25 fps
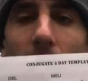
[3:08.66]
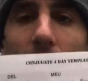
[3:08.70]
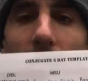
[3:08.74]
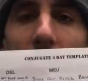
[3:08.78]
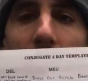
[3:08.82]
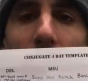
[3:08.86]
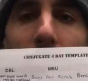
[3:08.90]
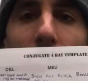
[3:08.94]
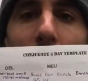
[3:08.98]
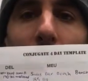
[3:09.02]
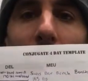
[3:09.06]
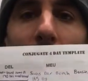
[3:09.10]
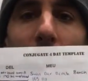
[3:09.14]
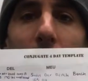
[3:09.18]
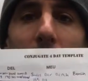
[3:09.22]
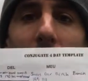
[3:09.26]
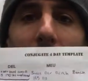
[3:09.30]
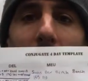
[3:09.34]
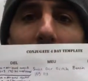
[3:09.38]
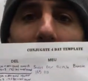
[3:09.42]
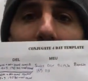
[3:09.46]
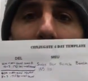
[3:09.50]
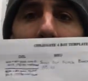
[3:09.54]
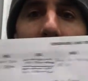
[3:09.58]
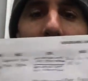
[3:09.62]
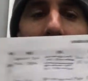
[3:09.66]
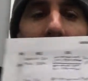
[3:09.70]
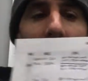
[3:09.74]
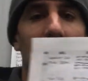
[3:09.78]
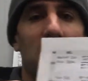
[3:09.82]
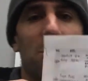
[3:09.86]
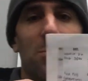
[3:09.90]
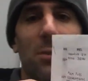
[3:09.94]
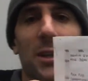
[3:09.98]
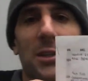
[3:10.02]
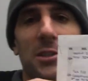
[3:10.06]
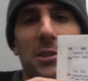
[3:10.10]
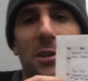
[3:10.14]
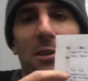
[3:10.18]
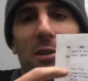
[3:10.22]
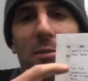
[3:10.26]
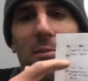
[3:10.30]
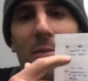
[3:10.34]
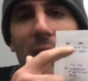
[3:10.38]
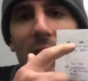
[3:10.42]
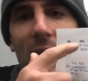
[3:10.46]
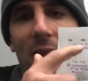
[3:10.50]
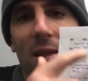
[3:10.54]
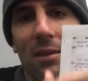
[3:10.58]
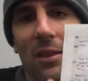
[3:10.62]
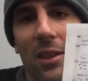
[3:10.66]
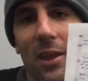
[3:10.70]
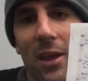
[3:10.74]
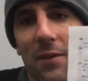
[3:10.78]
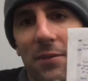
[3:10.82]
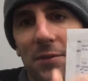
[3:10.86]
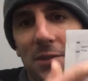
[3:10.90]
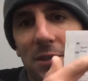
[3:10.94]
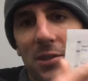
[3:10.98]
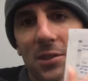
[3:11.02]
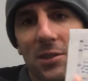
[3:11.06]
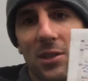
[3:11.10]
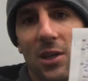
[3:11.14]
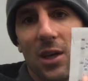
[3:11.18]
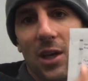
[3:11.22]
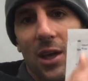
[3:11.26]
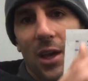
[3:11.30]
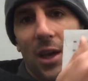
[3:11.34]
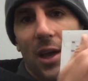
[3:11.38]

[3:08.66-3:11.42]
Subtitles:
the front page is basically the main lifts.